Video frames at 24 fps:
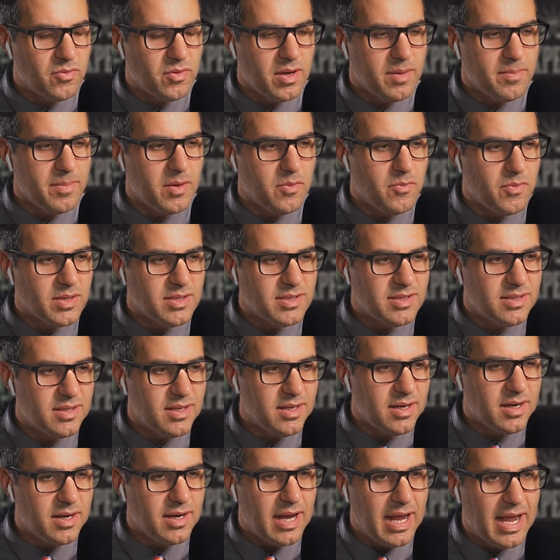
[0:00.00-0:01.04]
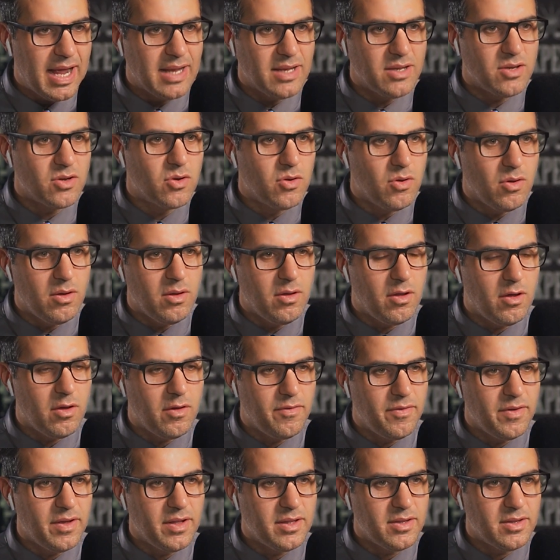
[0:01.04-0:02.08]
and what's the end goal
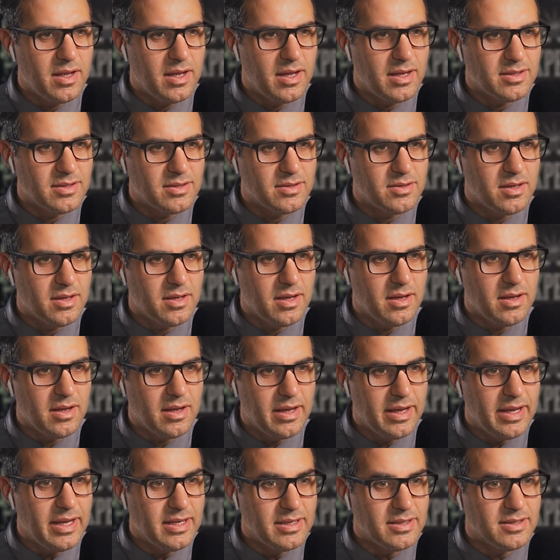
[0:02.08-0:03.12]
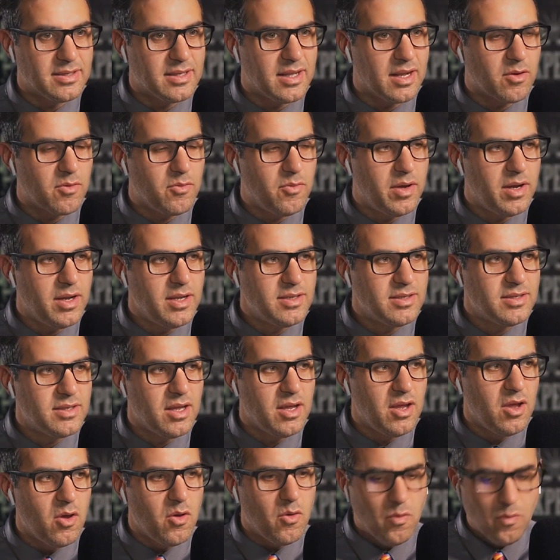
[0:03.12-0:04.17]
of it as uh, is like what is
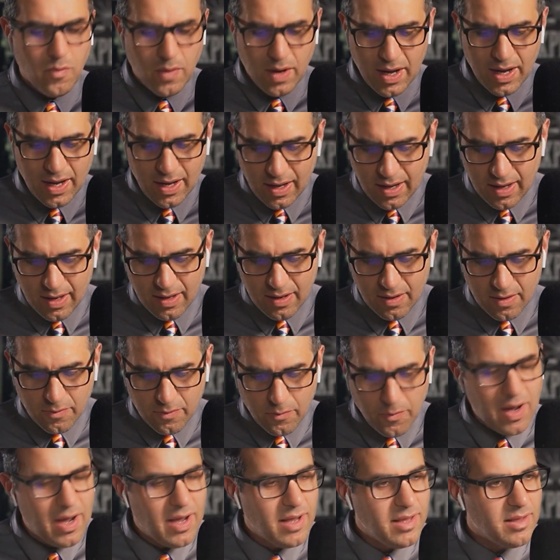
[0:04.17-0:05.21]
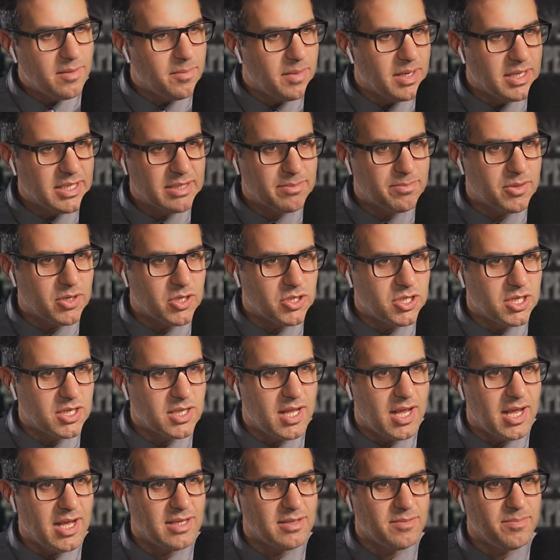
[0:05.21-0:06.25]
why why the MUST project
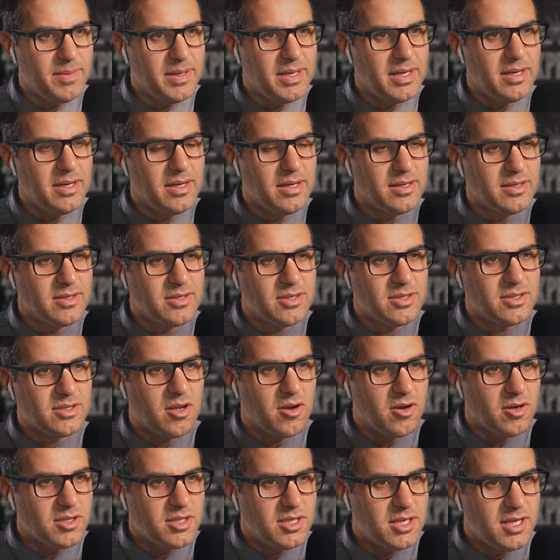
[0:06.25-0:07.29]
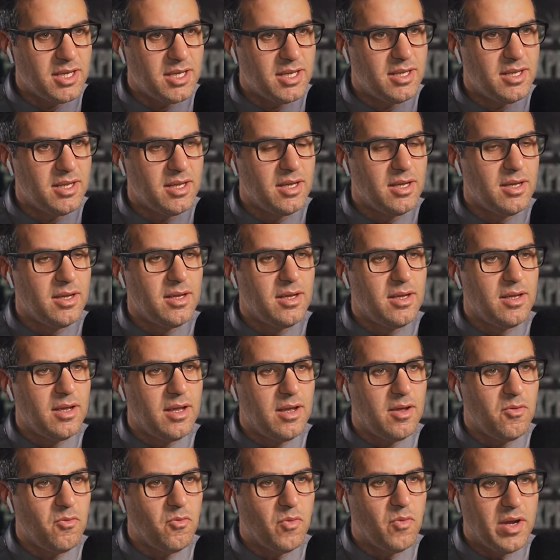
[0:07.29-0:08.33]
has been started
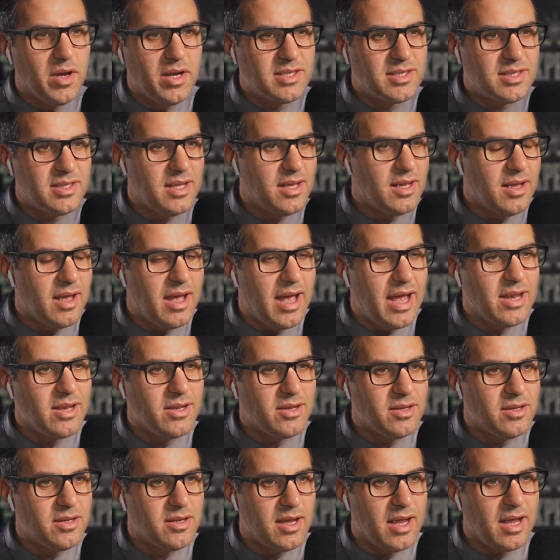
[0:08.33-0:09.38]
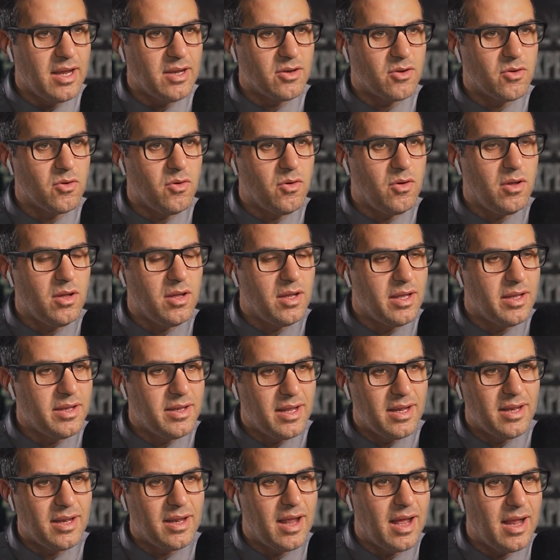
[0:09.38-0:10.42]
and what is the end end goal and
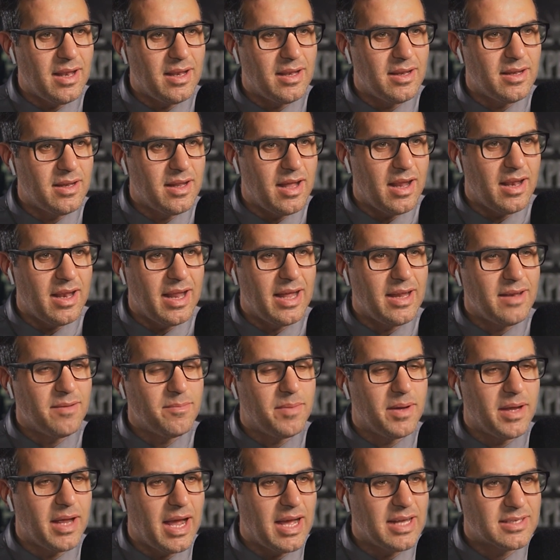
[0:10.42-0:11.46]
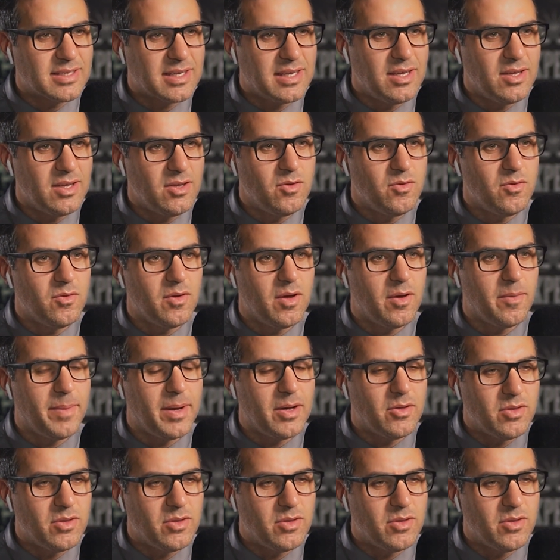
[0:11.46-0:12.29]
then I'll, I'll end by asking you about the